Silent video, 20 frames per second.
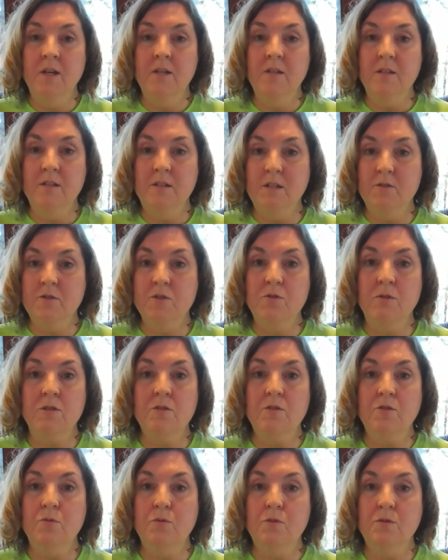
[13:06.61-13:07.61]
the district
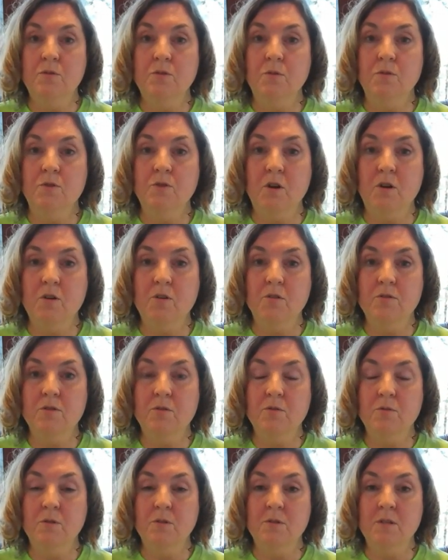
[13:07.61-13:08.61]
schools or charter
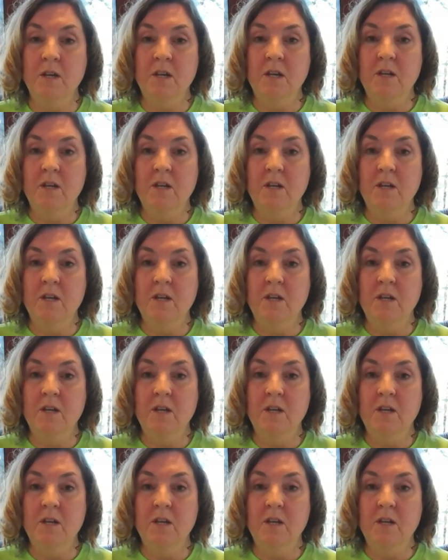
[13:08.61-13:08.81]
schools.